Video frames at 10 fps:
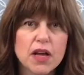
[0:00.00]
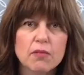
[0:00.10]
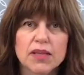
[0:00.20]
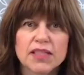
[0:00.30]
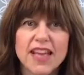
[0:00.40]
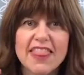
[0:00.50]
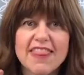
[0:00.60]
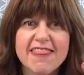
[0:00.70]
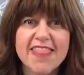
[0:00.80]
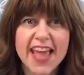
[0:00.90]
but to
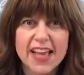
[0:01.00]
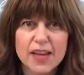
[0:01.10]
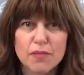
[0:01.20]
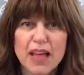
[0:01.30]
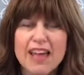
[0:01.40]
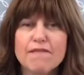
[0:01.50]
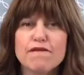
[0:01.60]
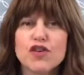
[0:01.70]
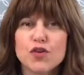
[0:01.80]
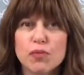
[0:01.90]
thank him and
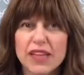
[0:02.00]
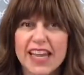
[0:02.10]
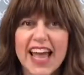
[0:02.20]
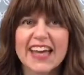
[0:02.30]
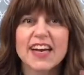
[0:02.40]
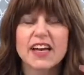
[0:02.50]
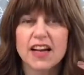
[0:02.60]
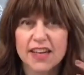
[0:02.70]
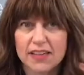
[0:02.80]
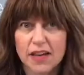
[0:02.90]
verbally and
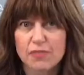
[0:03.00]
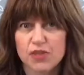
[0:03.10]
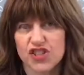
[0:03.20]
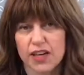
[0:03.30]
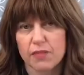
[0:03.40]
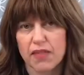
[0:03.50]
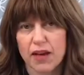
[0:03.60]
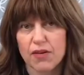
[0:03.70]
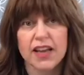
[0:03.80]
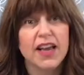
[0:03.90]
and appreciate him
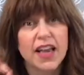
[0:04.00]
that way.